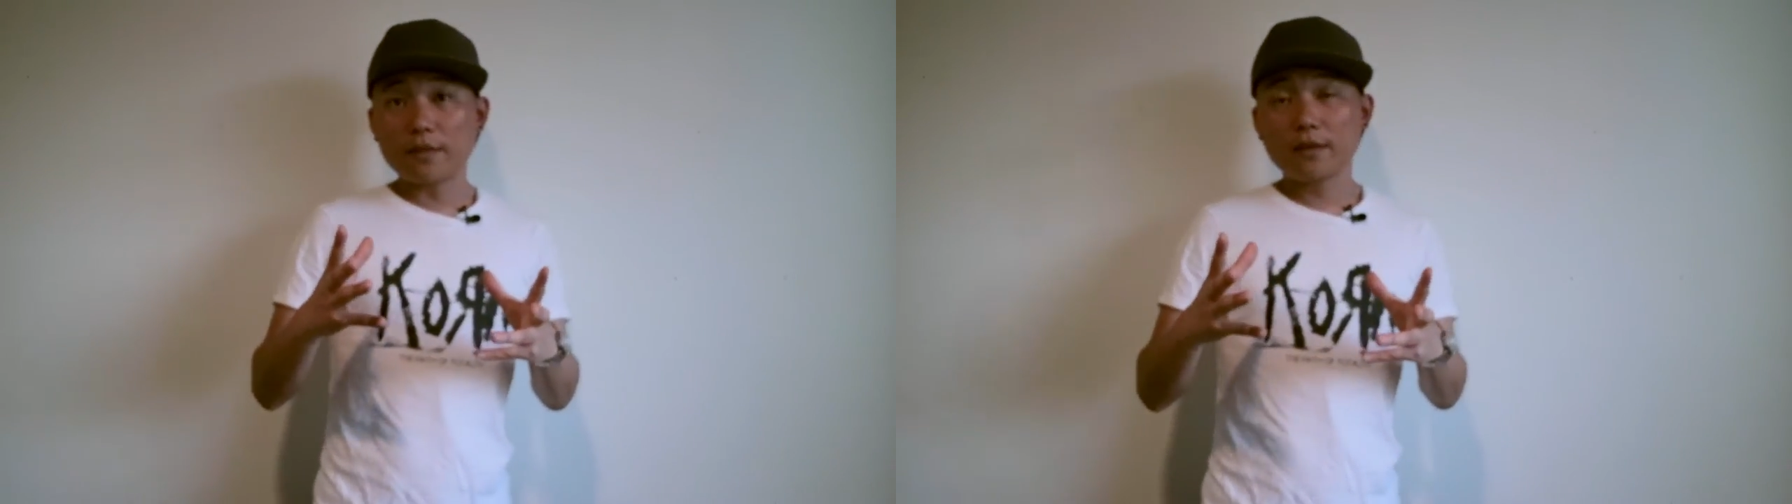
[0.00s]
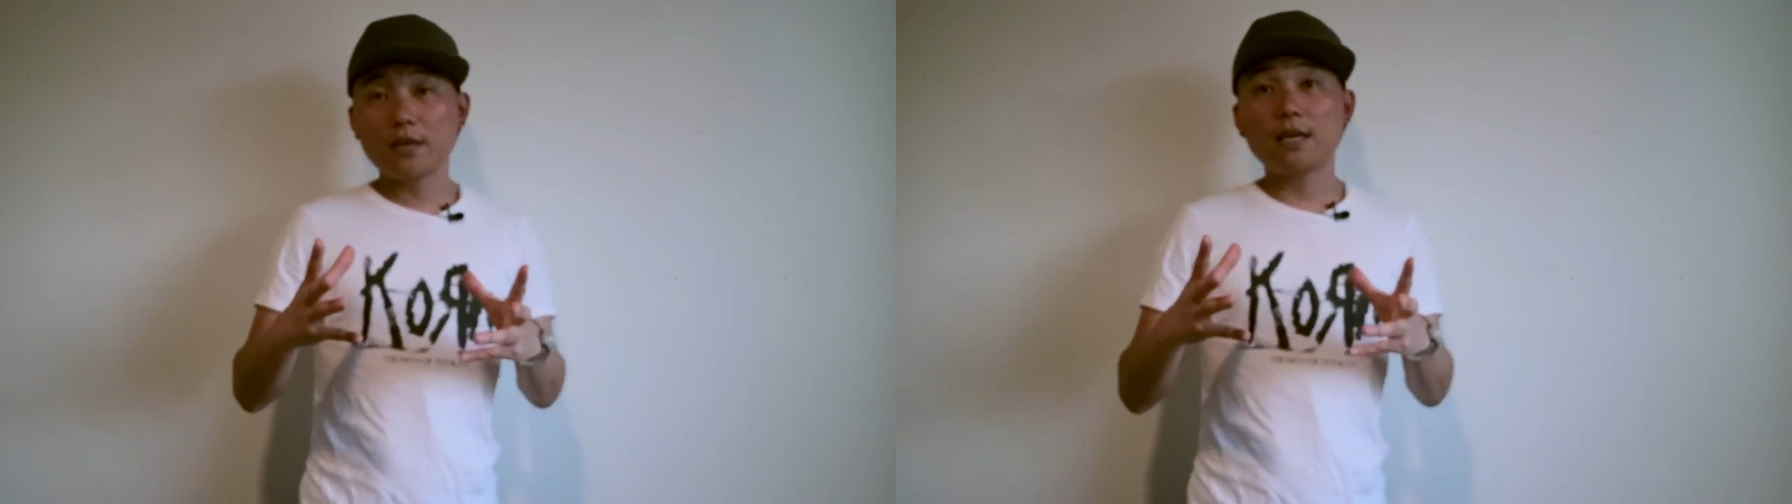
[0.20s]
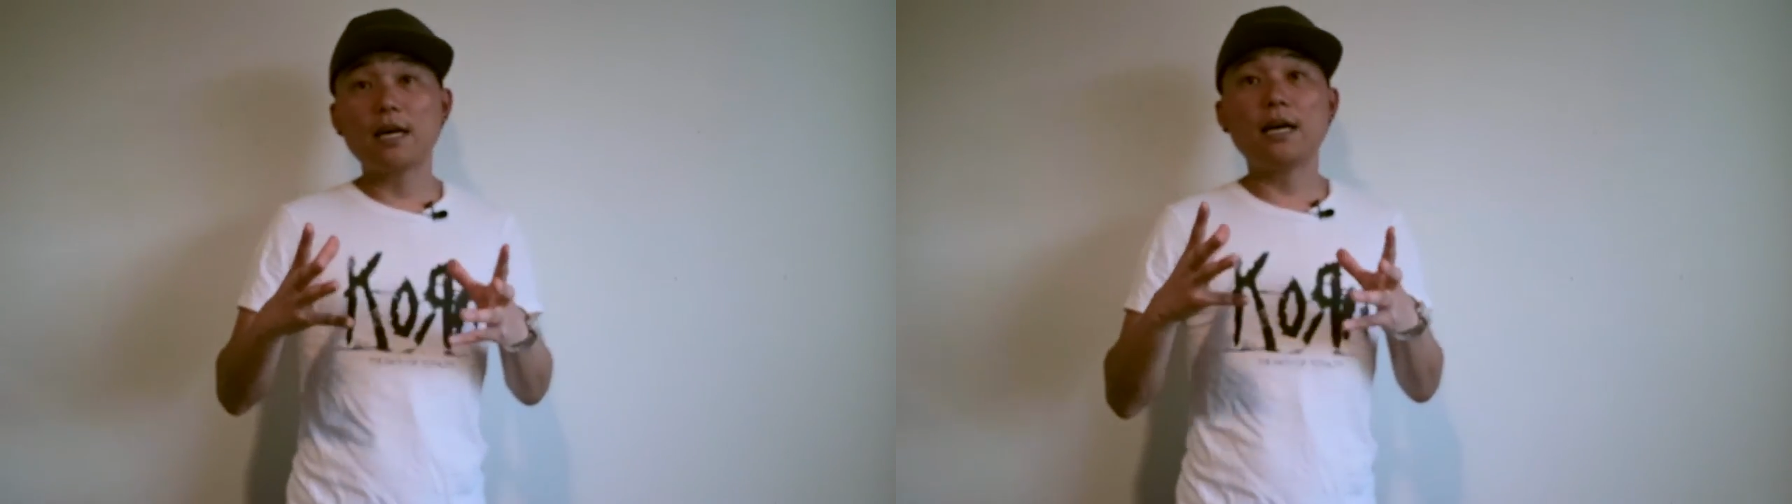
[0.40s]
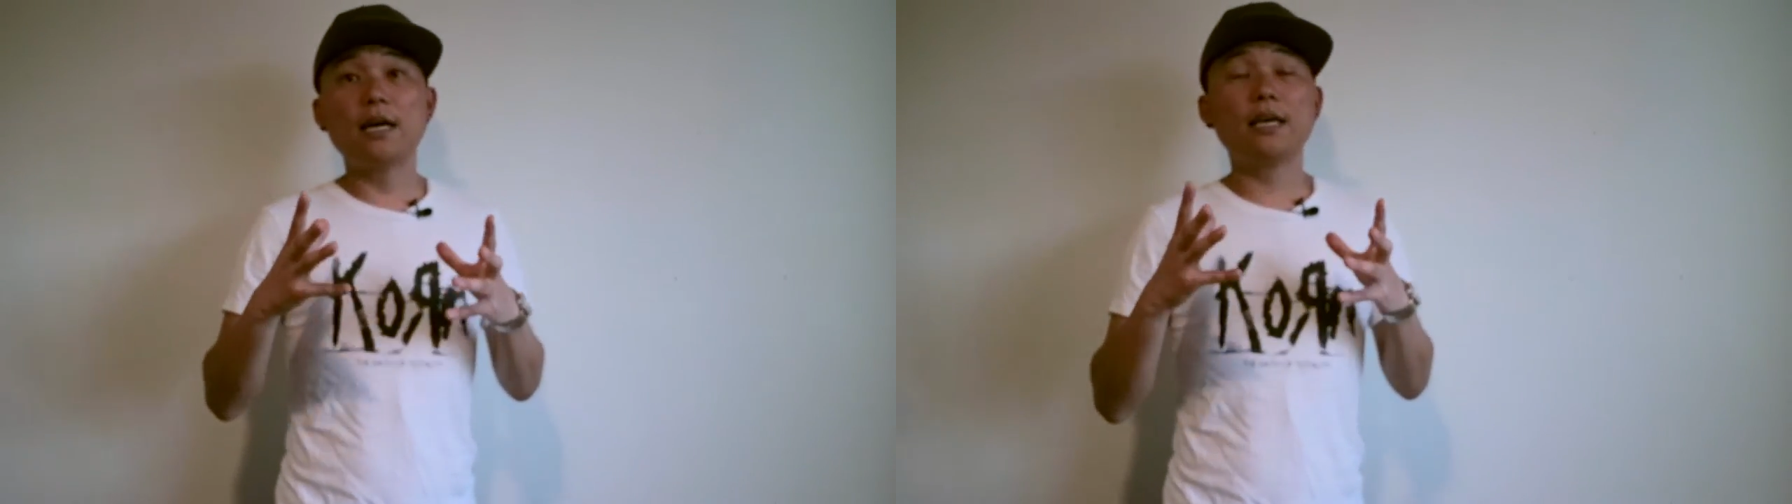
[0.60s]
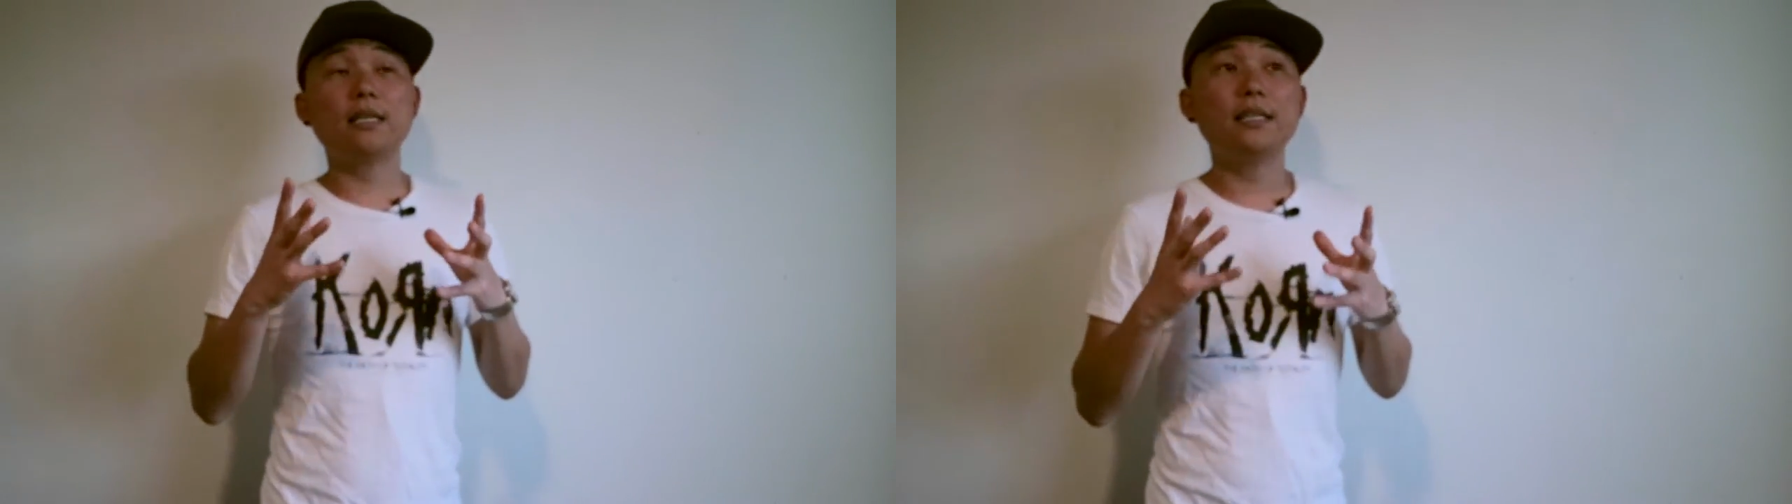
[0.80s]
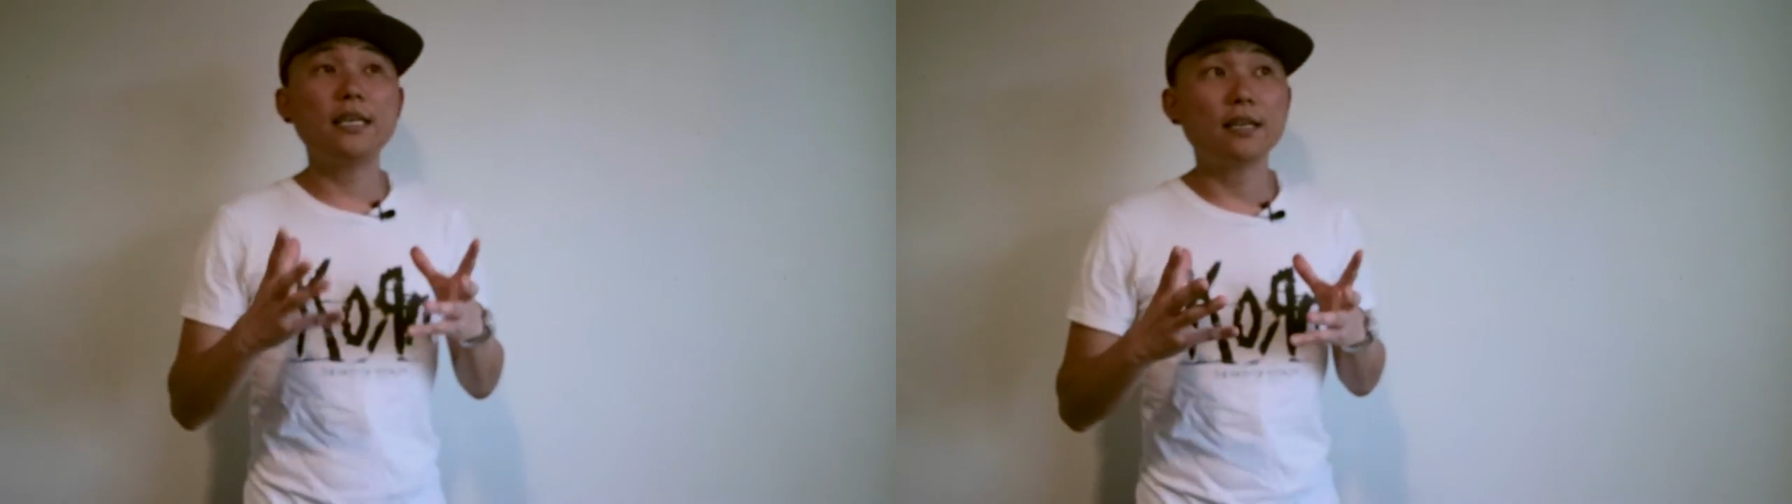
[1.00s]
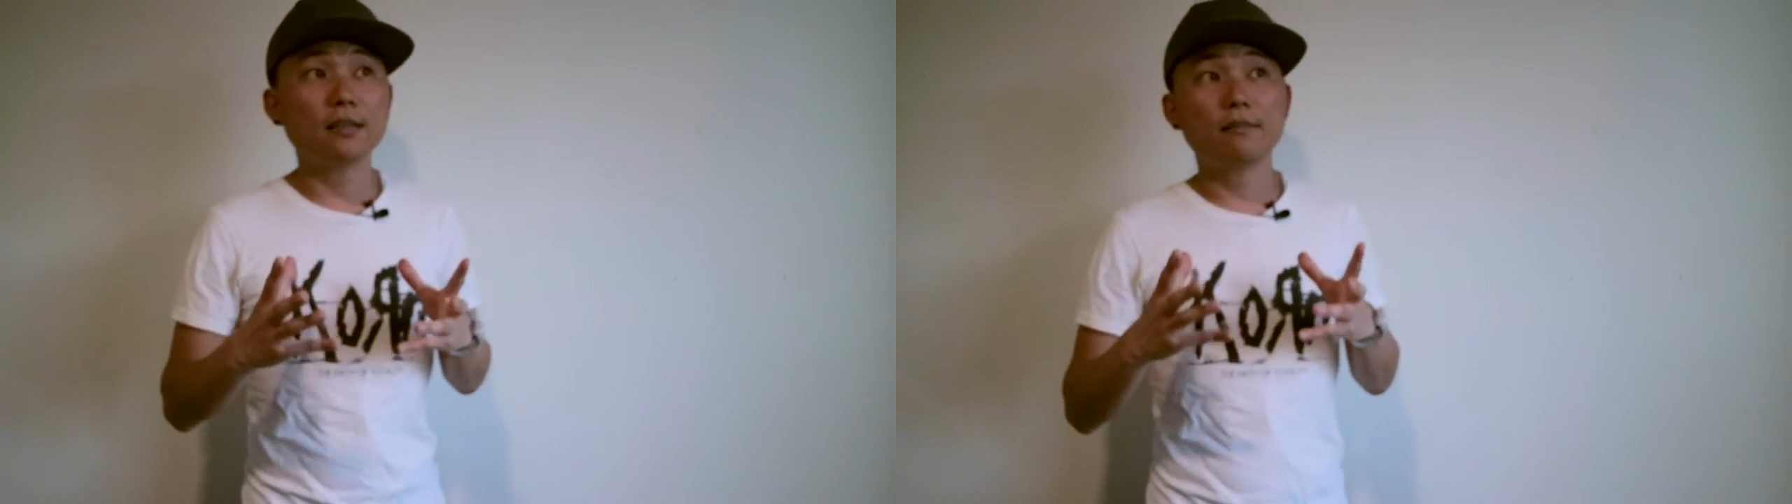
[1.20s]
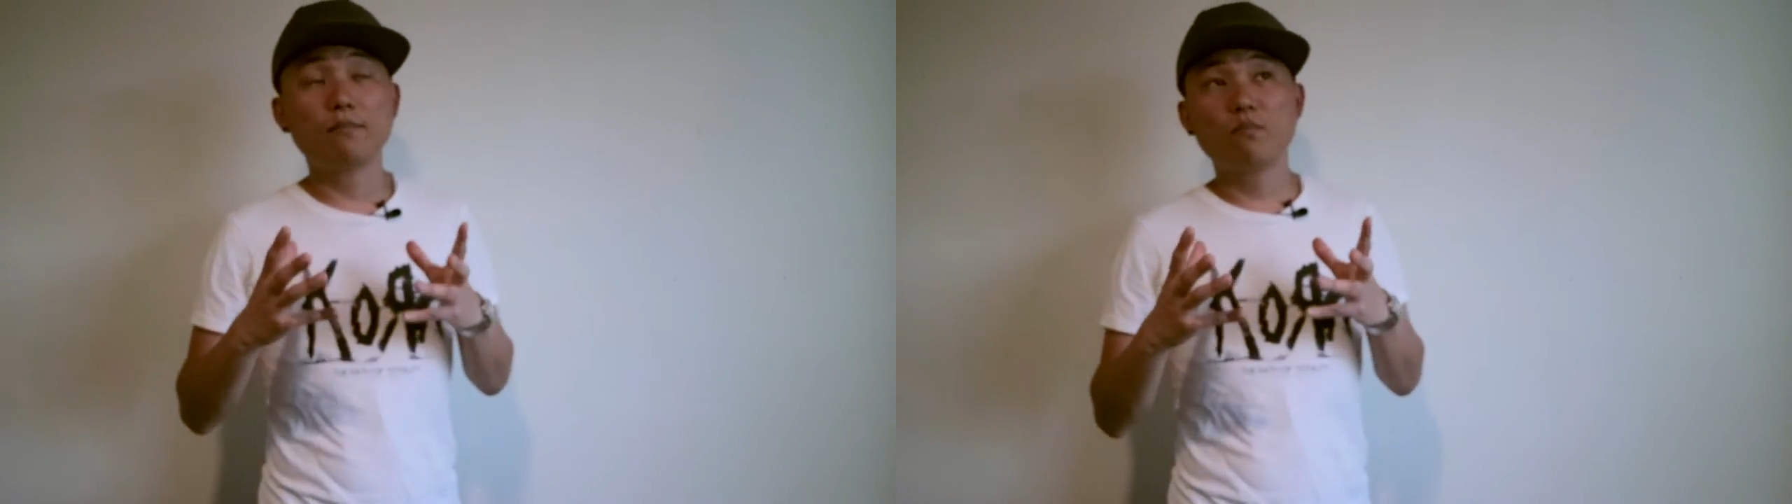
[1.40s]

think I needed